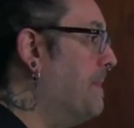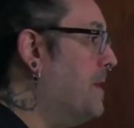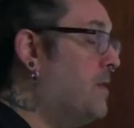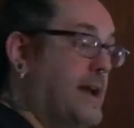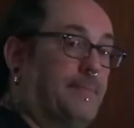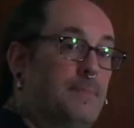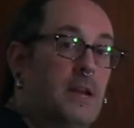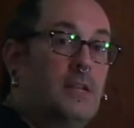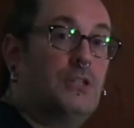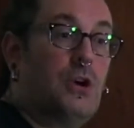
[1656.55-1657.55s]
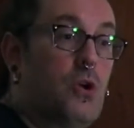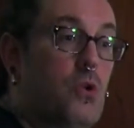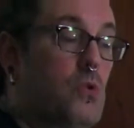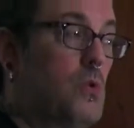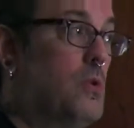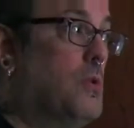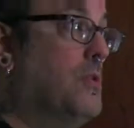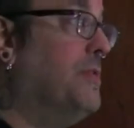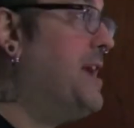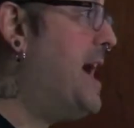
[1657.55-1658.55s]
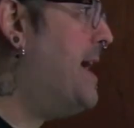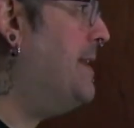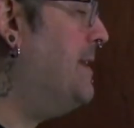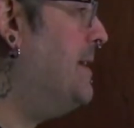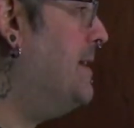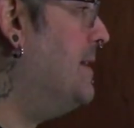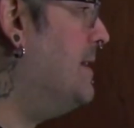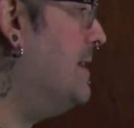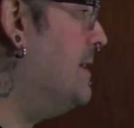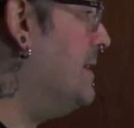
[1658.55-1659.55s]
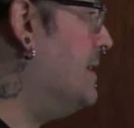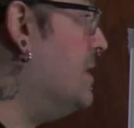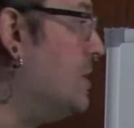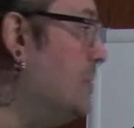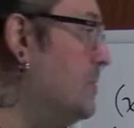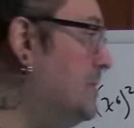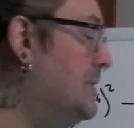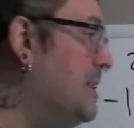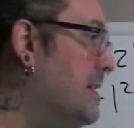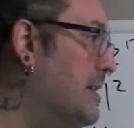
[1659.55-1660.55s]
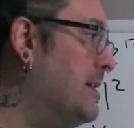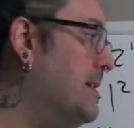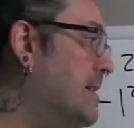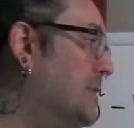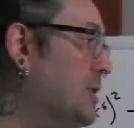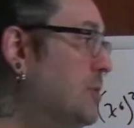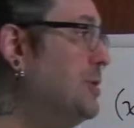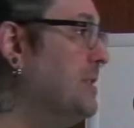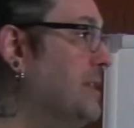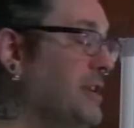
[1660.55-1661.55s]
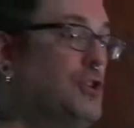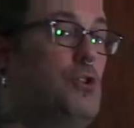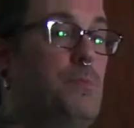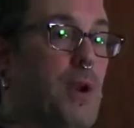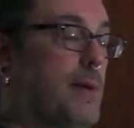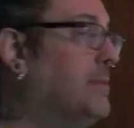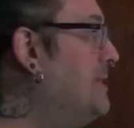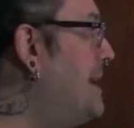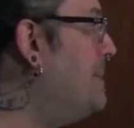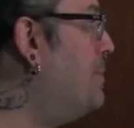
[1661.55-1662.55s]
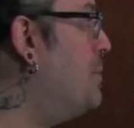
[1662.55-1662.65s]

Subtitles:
All right, so that concludes the solution to these two problems. I could put